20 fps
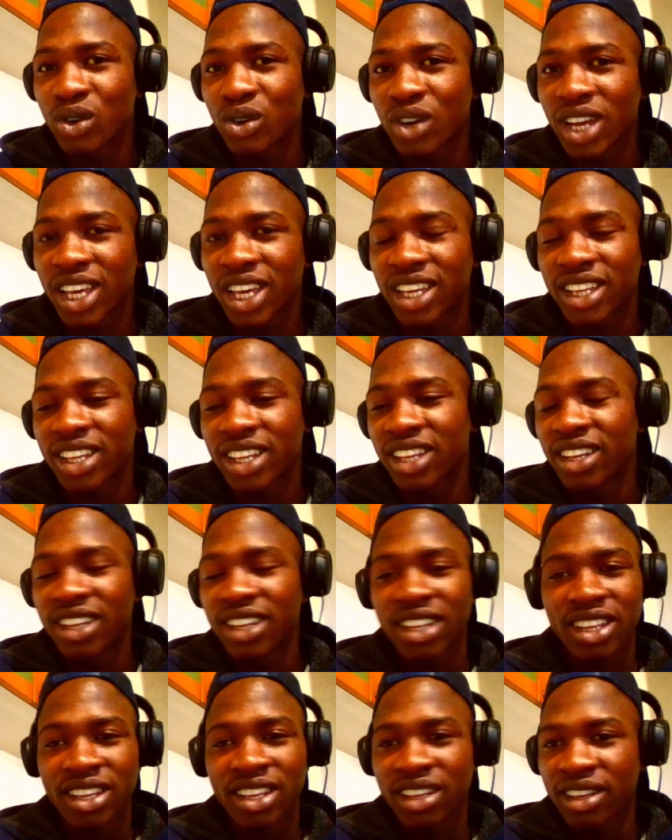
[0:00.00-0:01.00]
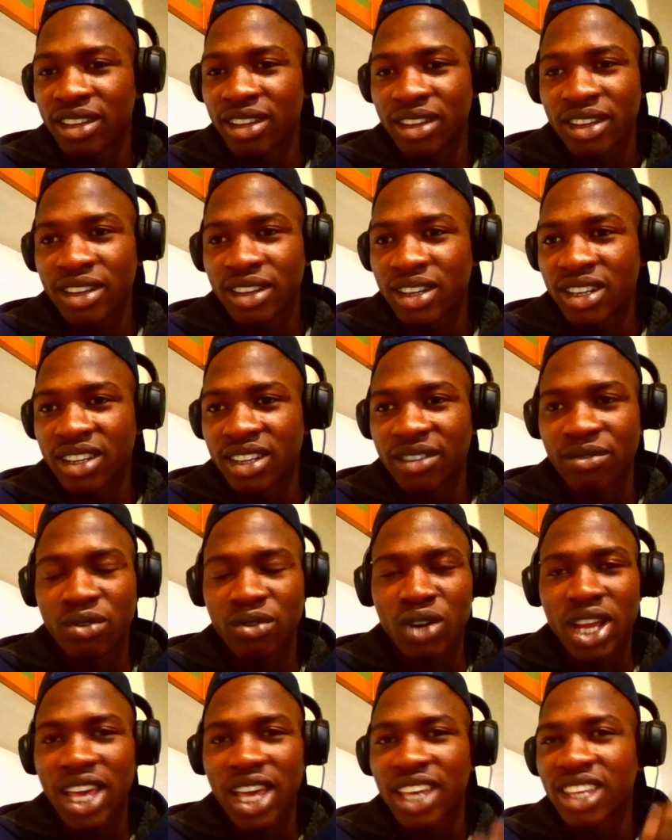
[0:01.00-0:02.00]
like for
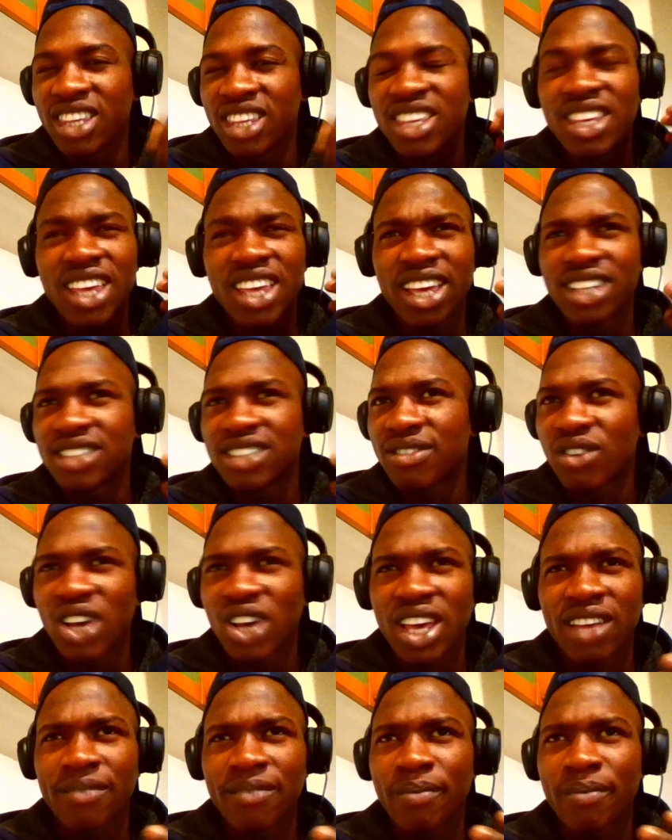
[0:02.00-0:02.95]
like years, for like